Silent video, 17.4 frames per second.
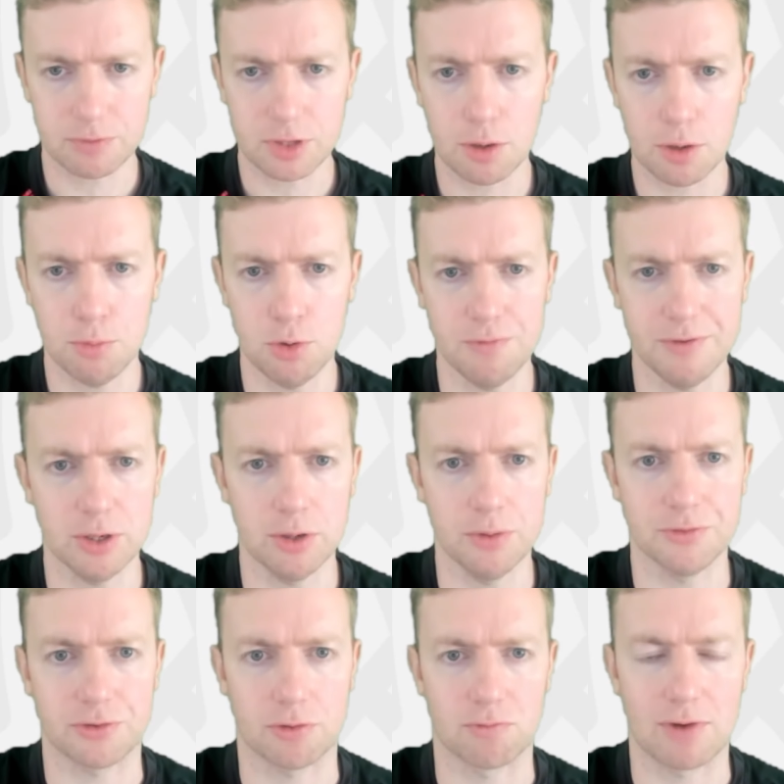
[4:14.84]
Moving
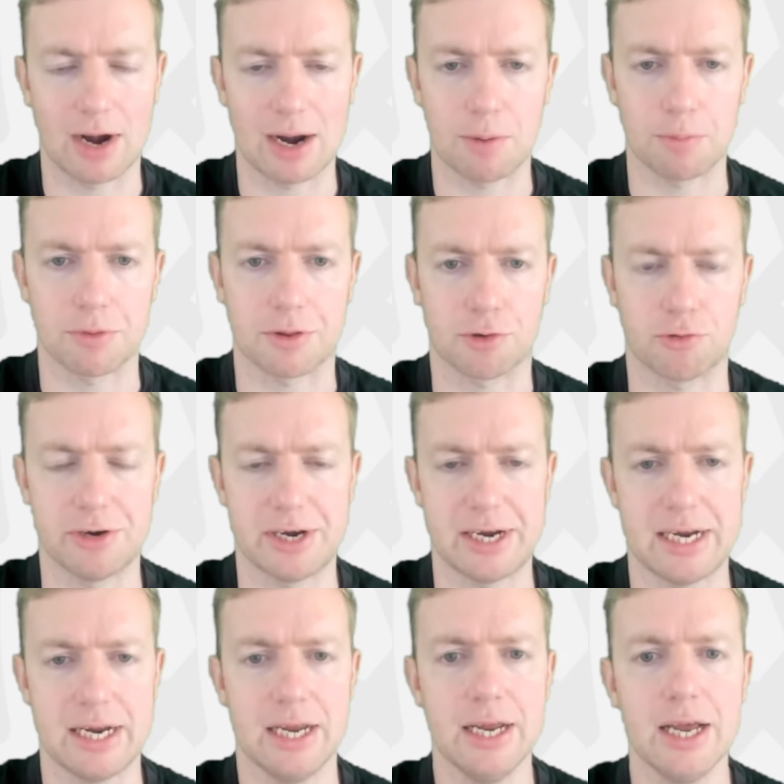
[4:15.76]
on to round
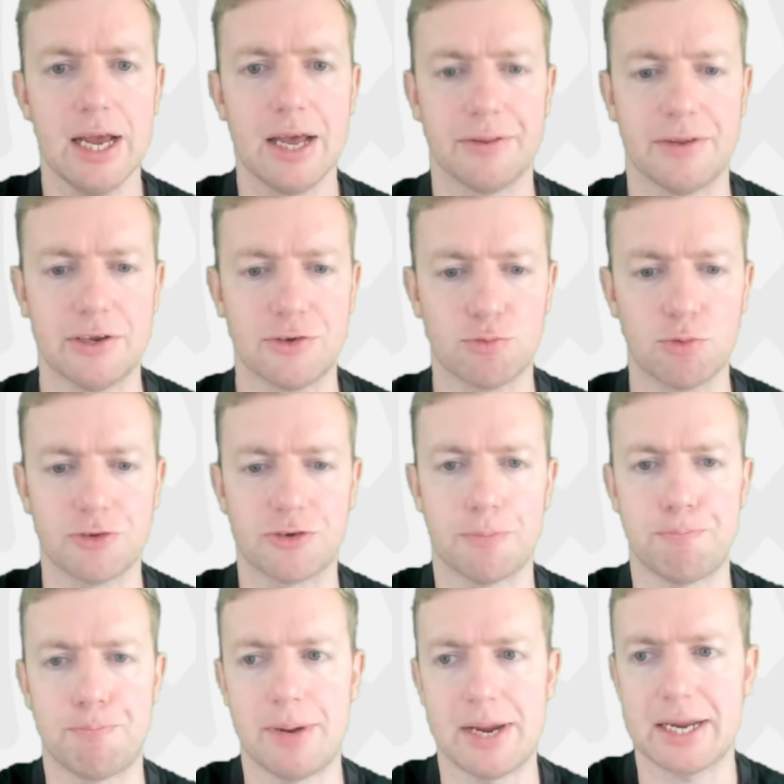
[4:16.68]
three. This was a
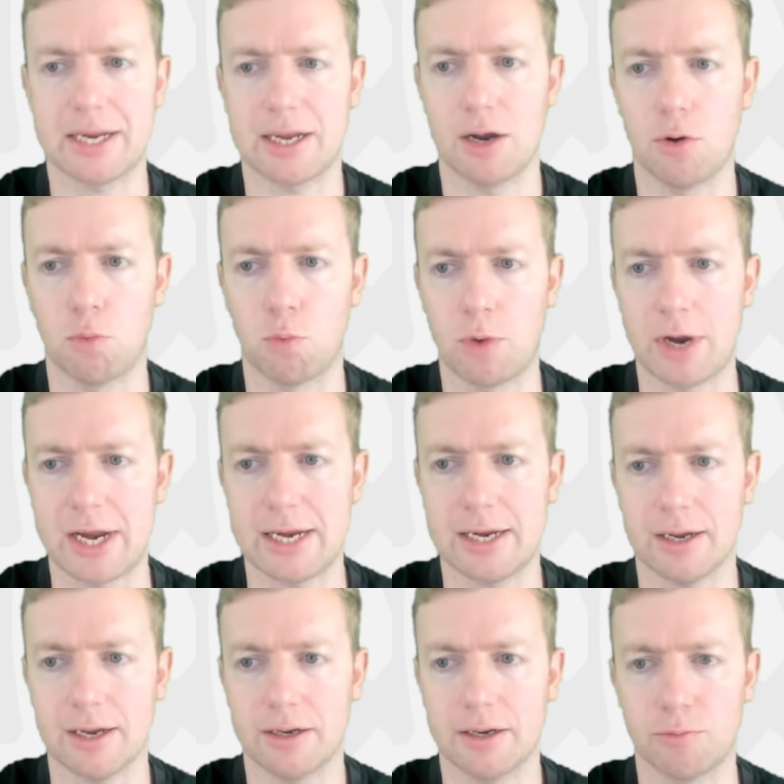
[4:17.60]
big
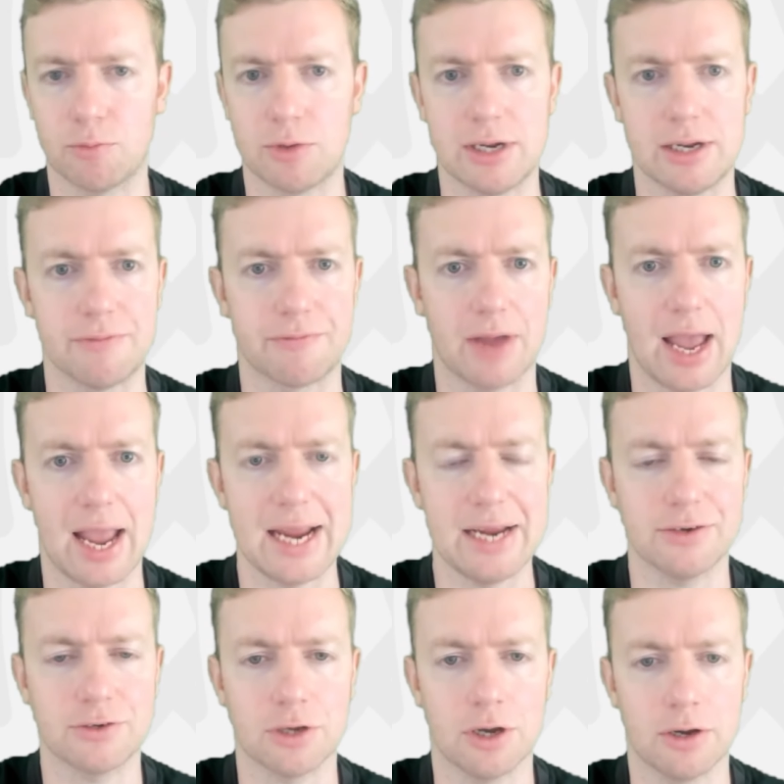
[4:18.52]
week with
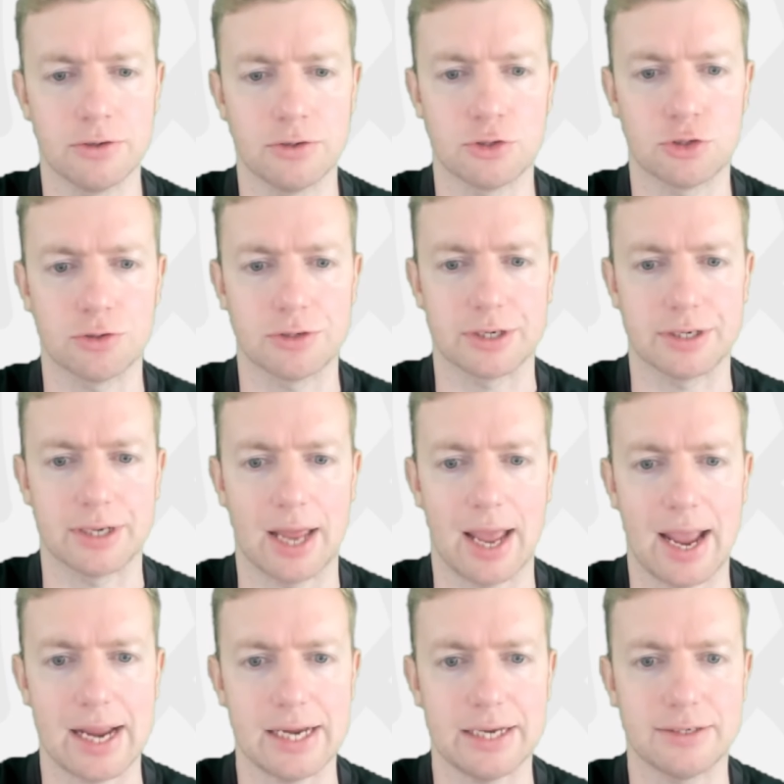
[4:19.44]

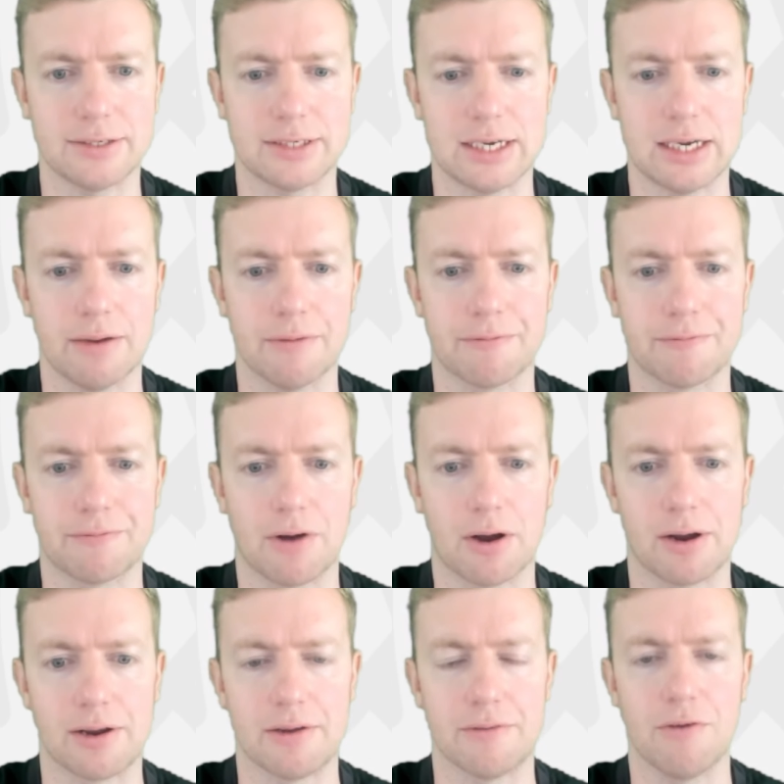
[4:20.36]

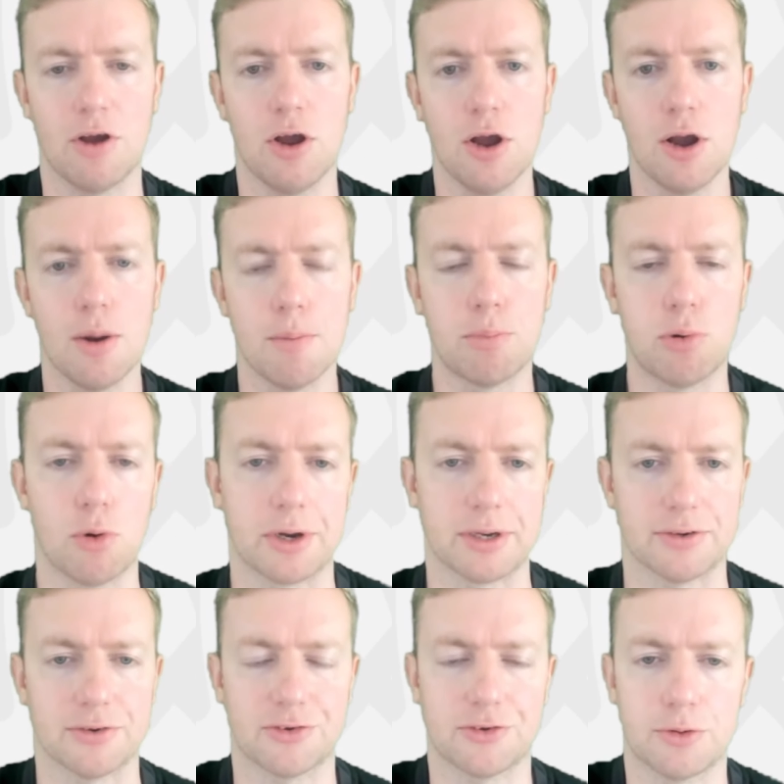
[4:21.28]
885
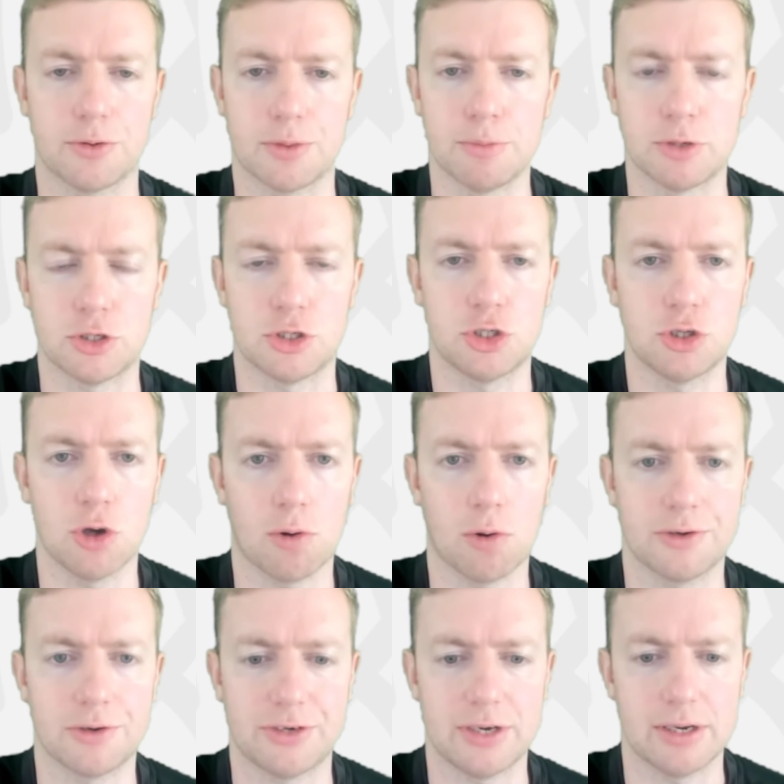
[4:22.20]
points. The
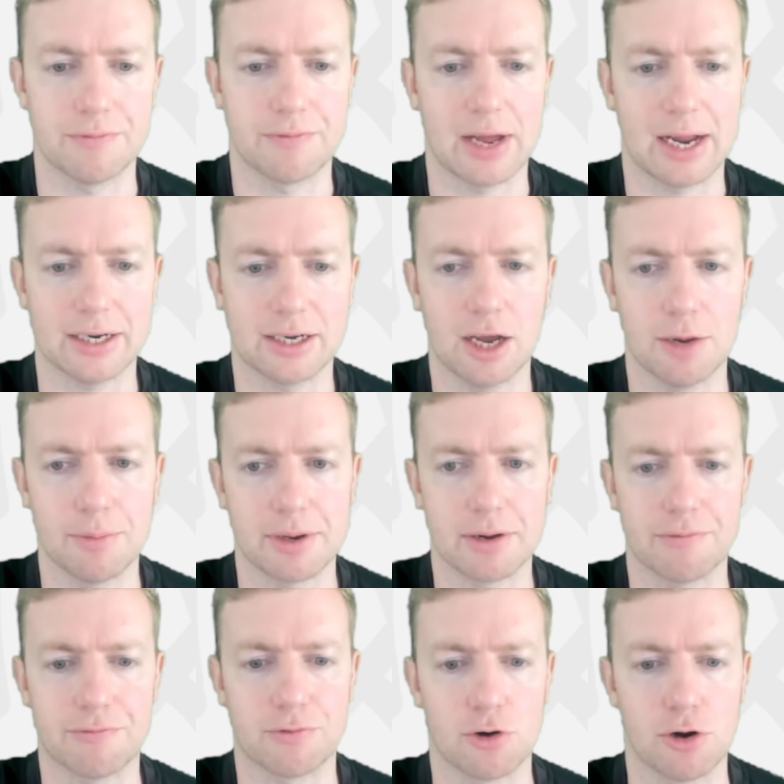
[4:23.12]
majority of that
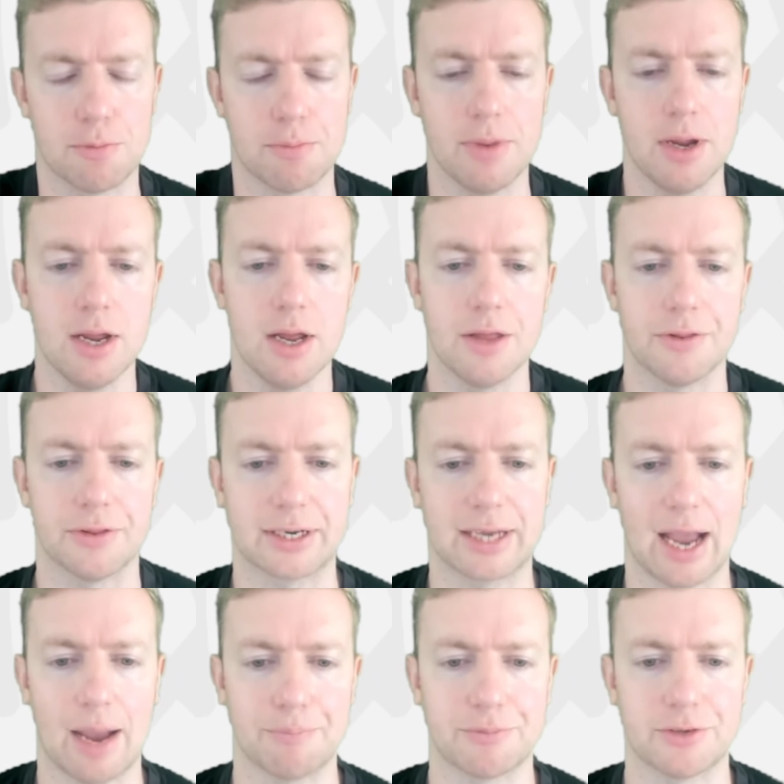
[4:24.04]
coming from the
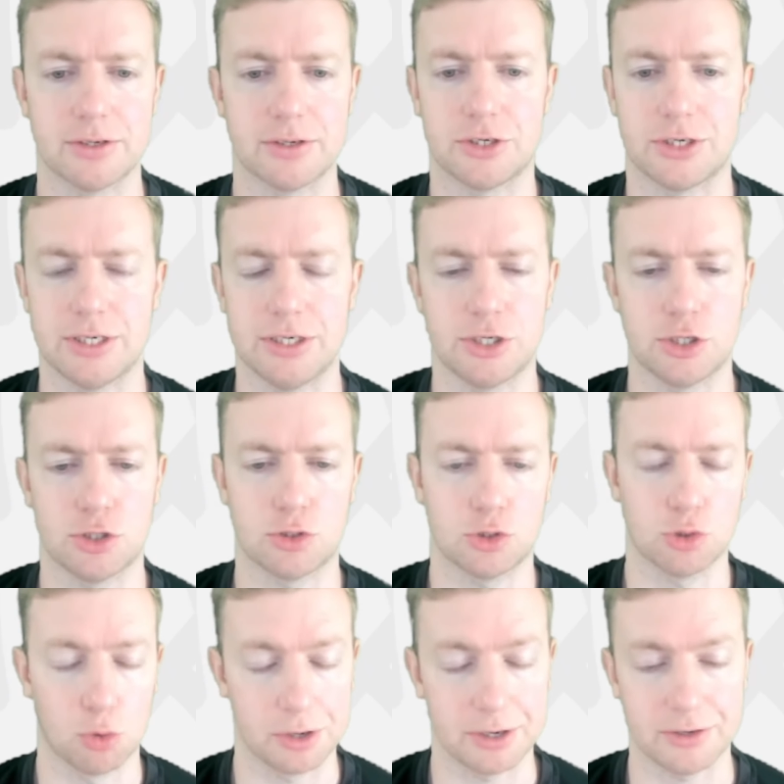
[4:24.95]
captaincy
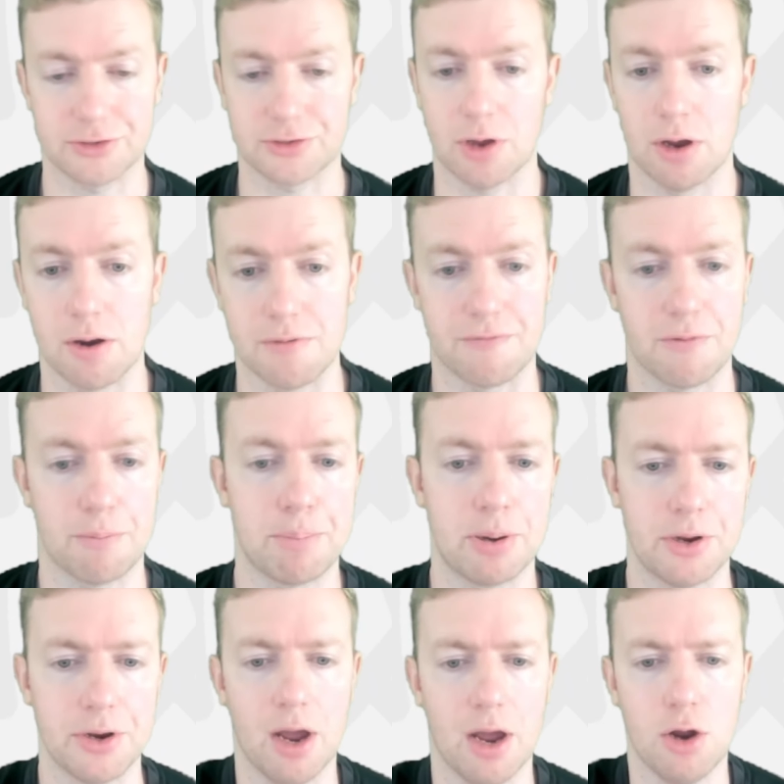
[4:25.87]
choice of
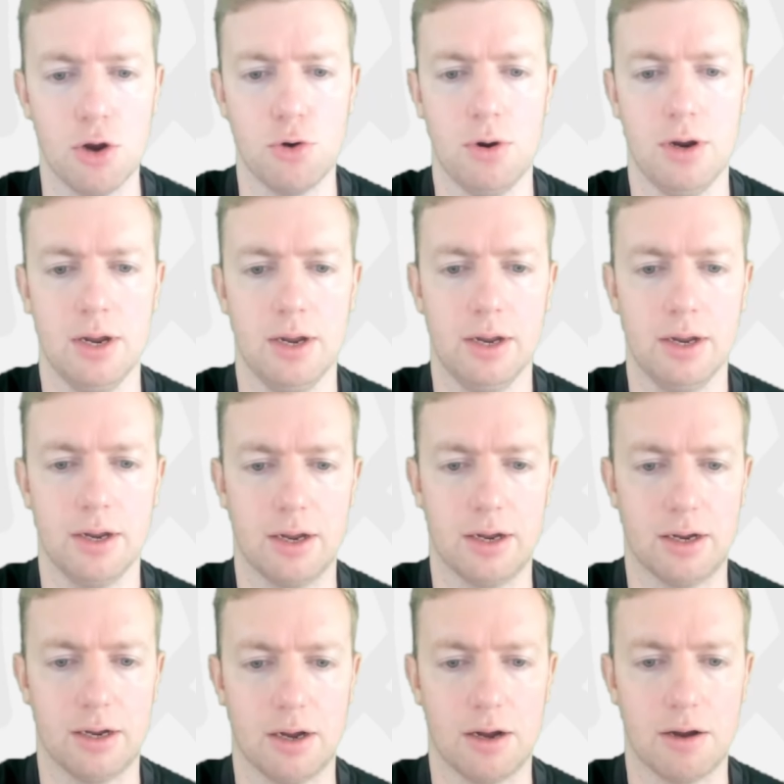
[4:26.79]
Pinot of